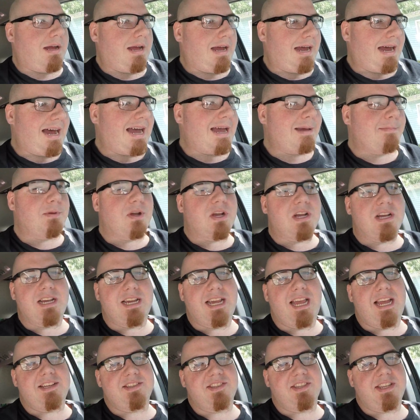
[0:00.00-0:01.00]
I'm going to
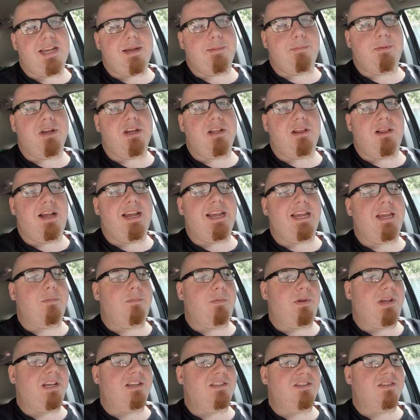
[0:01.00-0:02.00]
guess that I'm going to like it
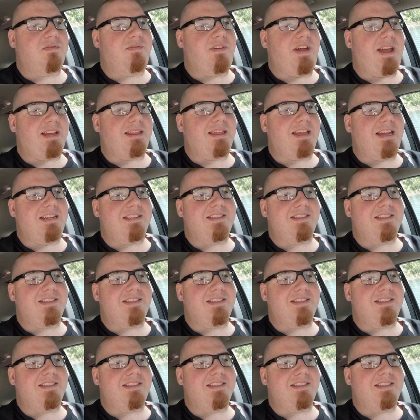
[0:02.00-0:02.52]
because of the fact that